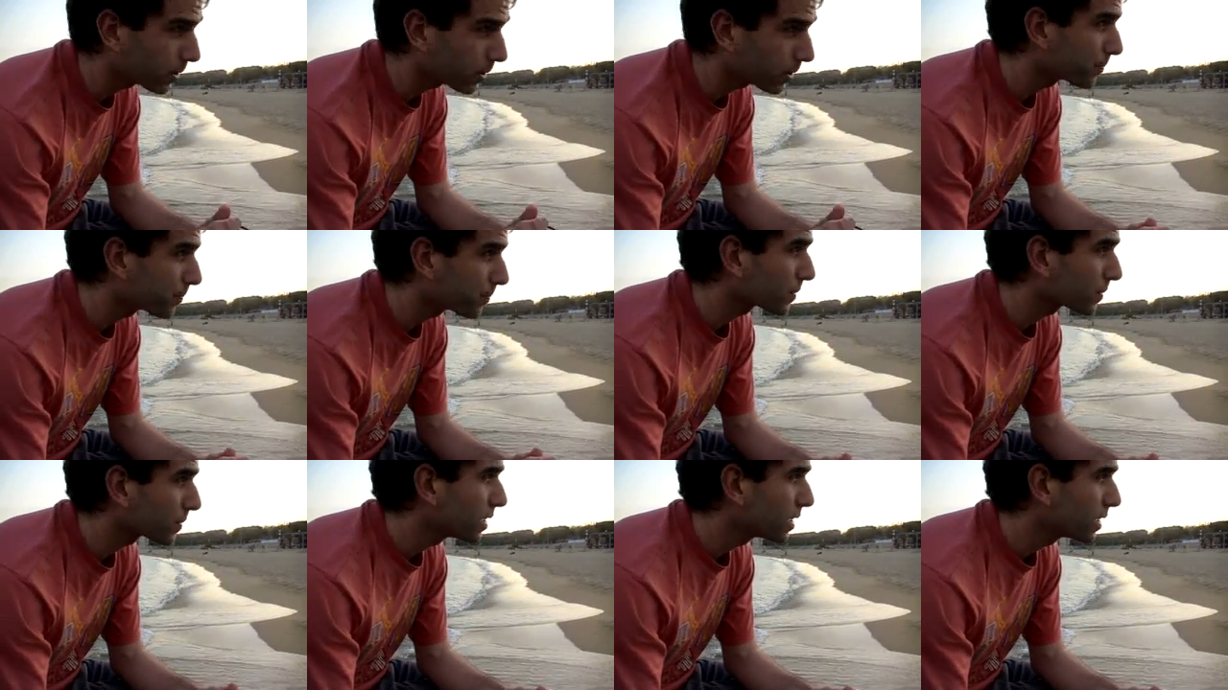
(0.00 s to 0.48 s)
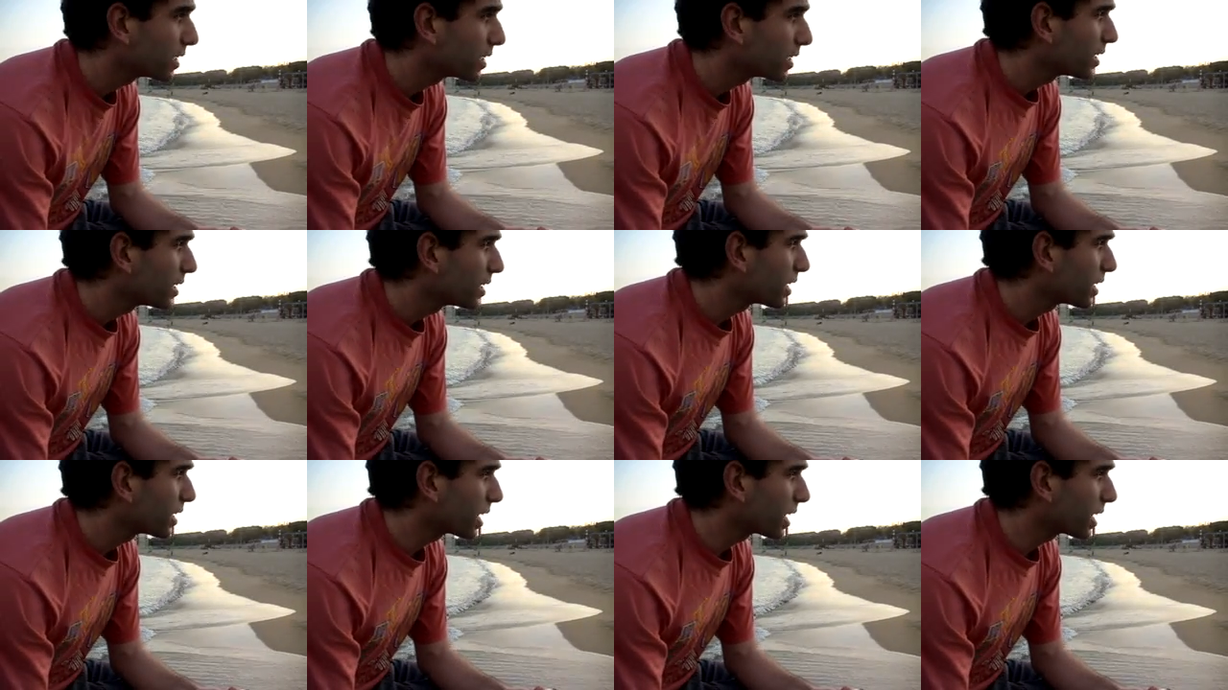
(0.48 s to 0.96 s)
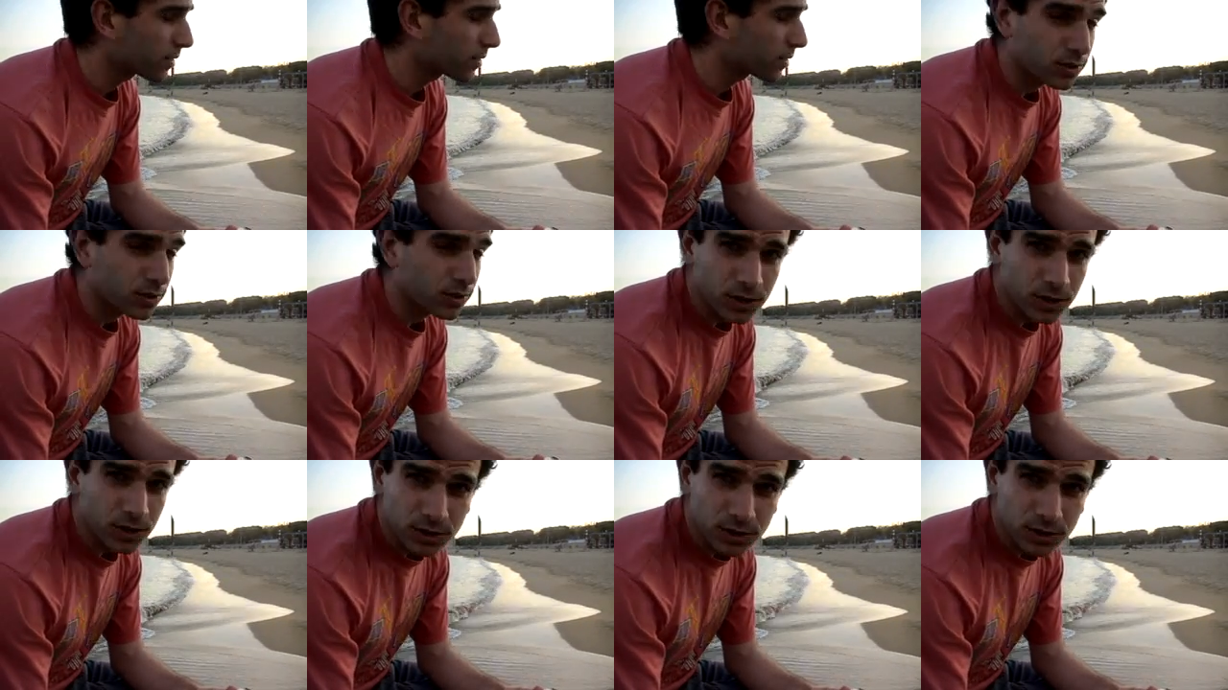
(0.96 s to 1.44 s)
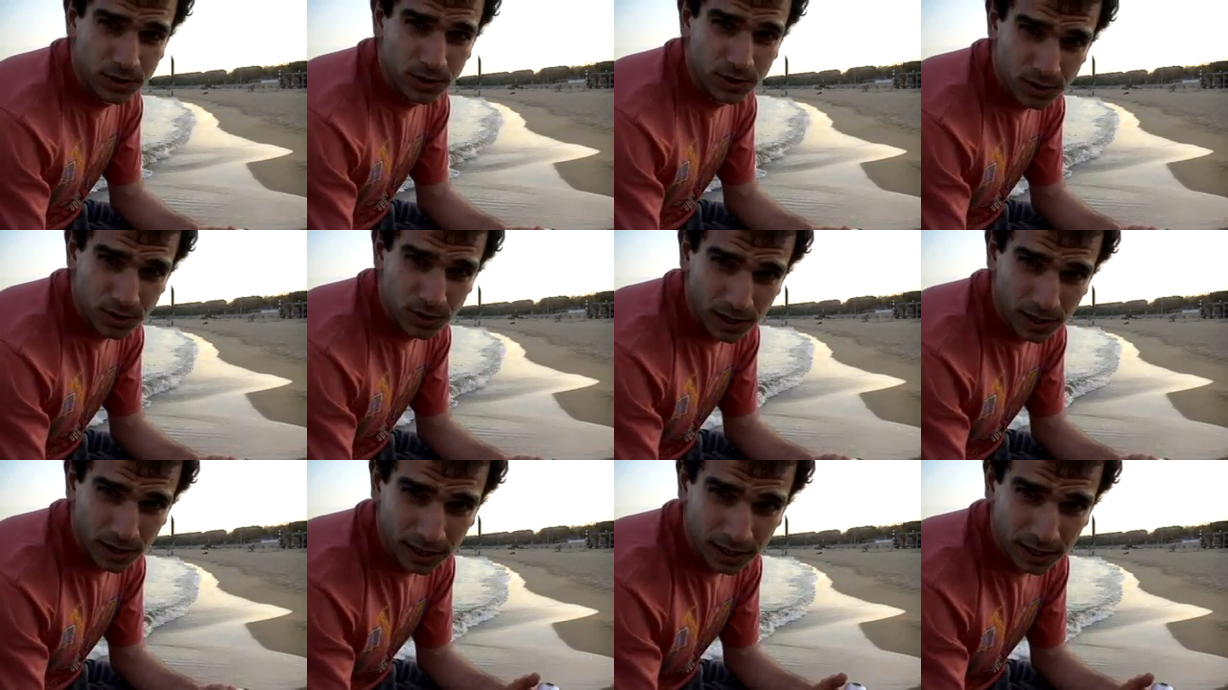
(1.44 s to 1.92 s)
And of course the
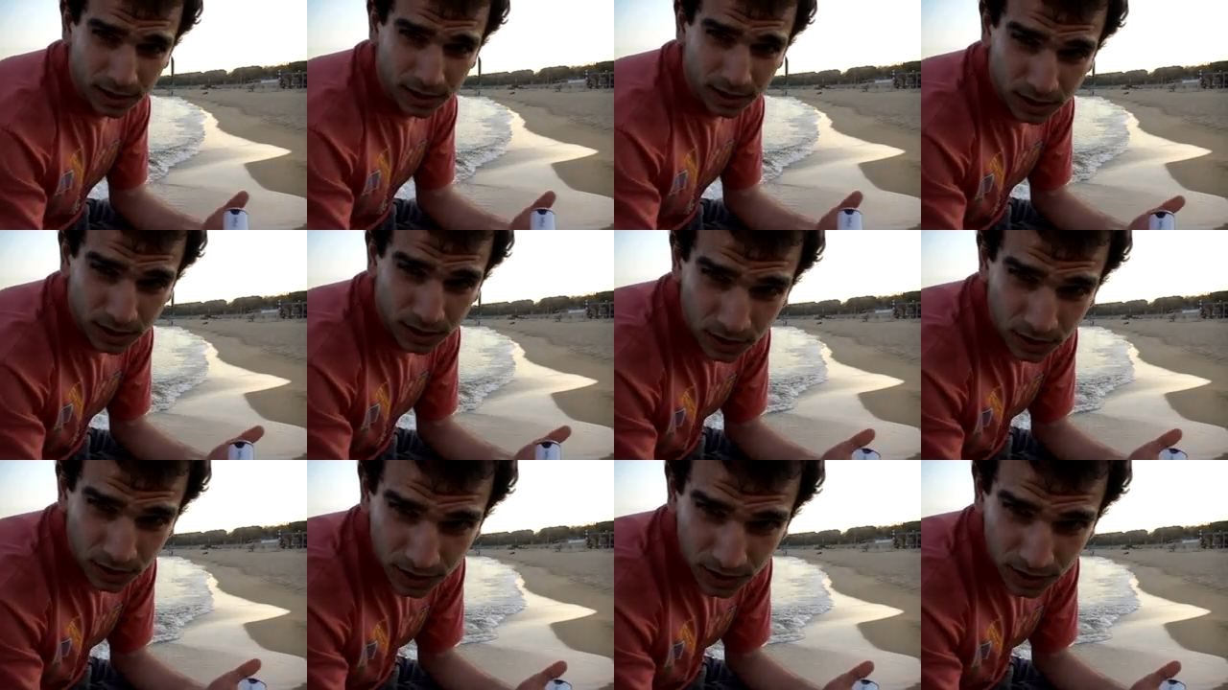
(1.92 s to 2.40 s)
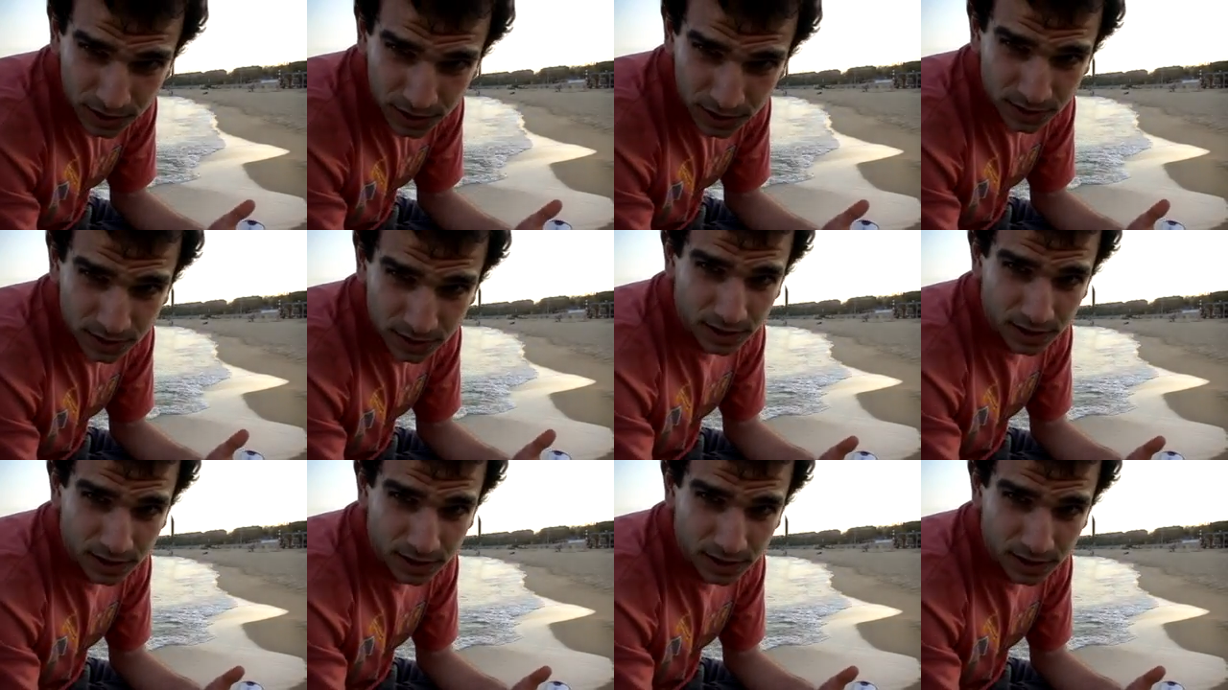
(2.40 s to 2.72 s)
reason why it can do this